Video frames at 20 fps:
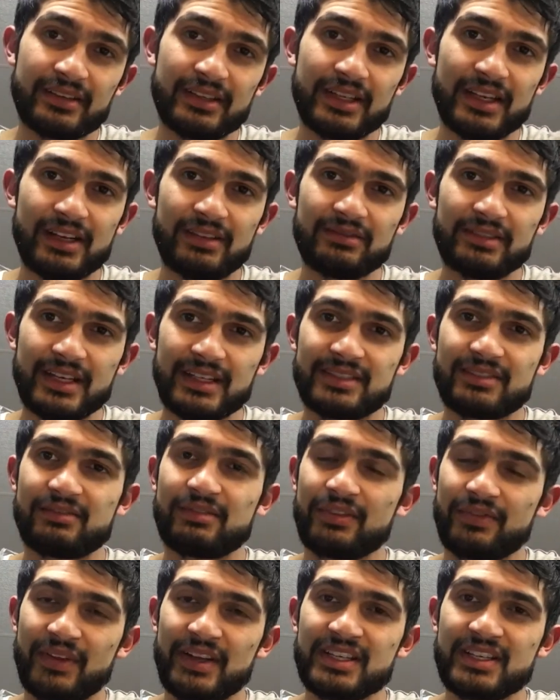You know, it's a
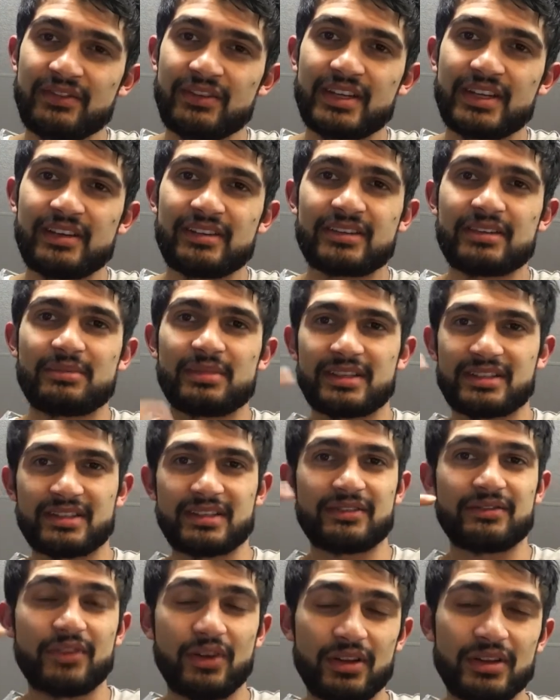reflection of your character, but it's
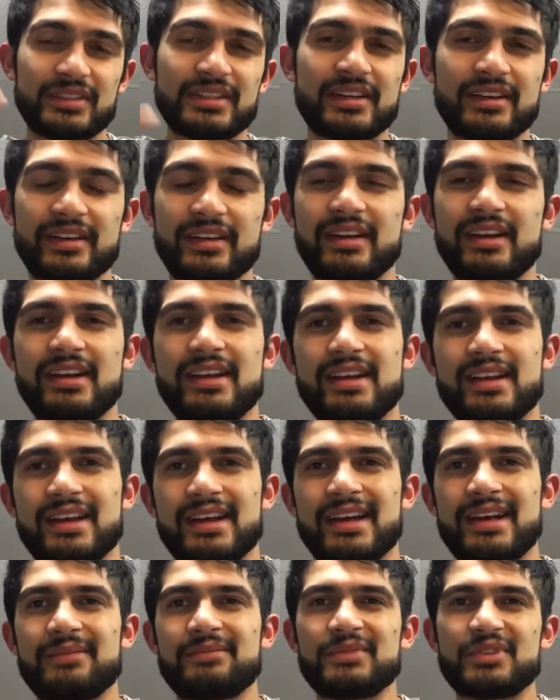involuntary.
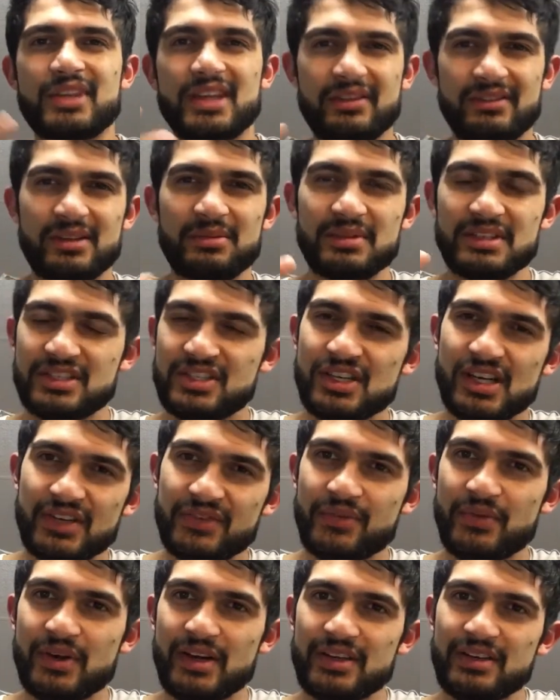Uh, you can't really be judged
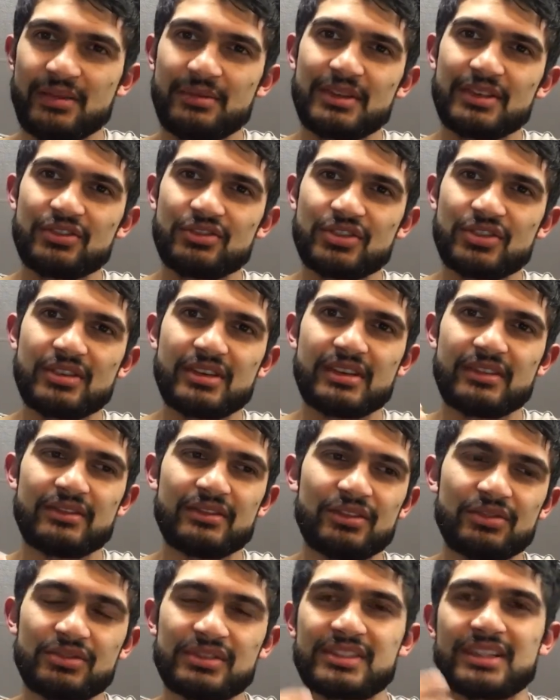for it. I mean, you shouldn't
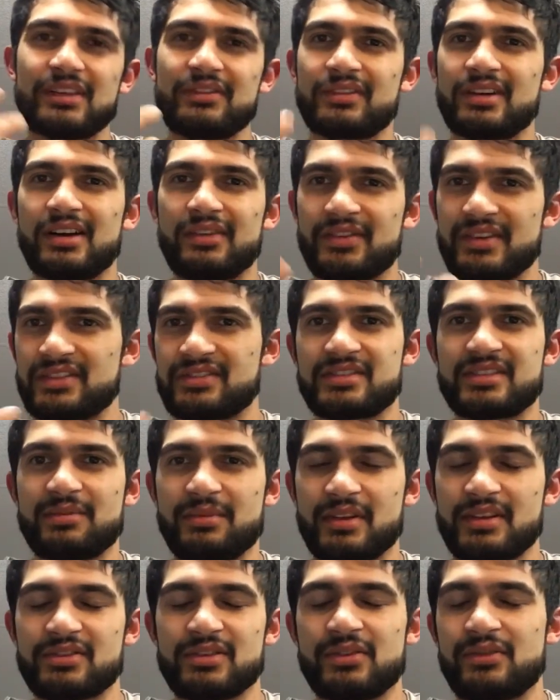lose self confidence or
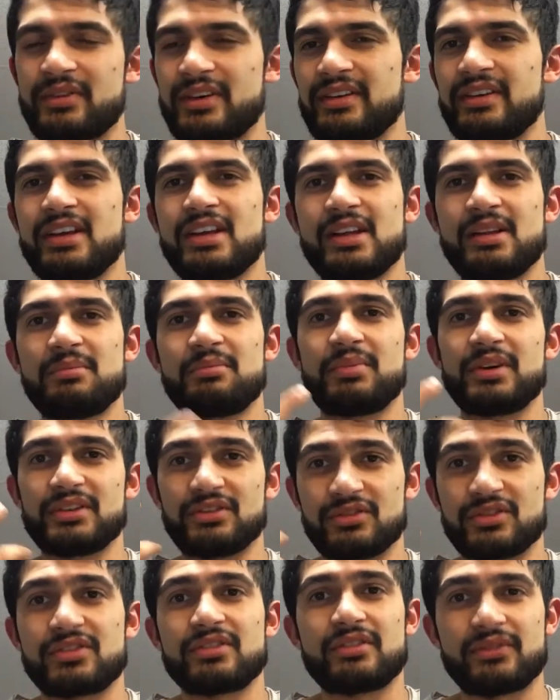something because of it, but
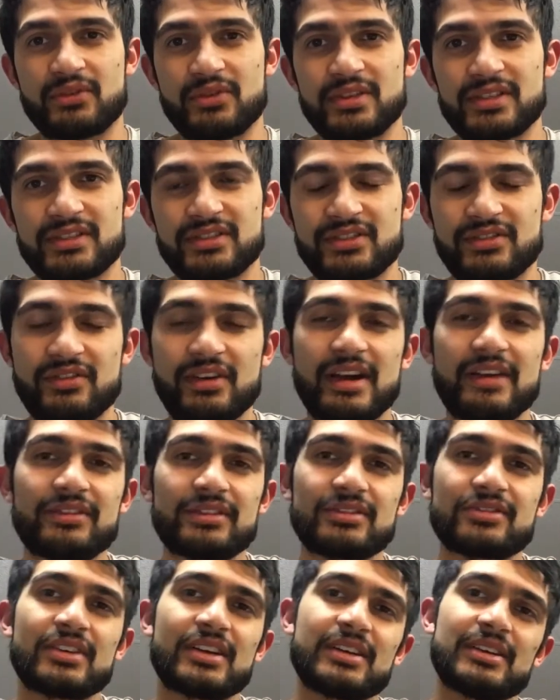you should, of course, strive
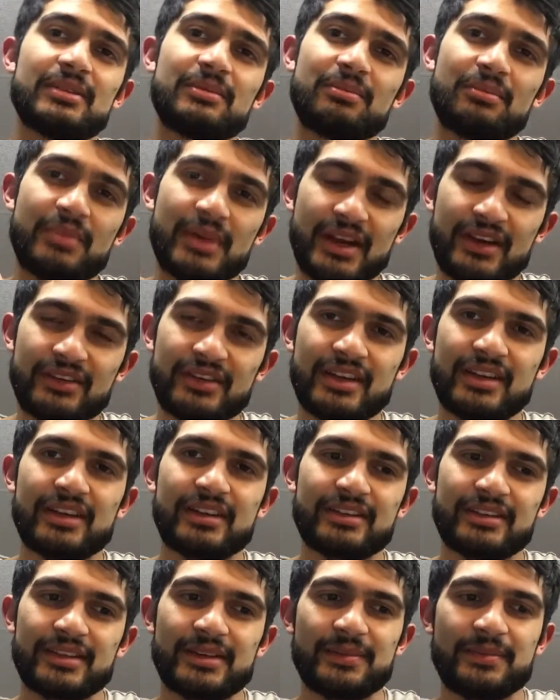to try to better your
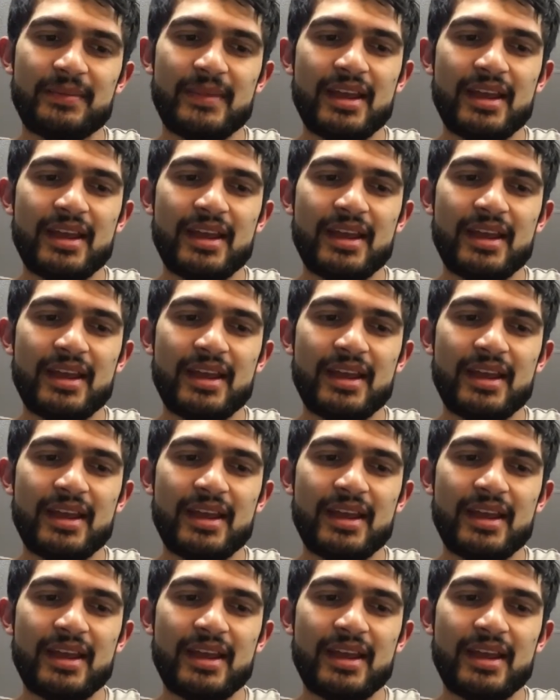character.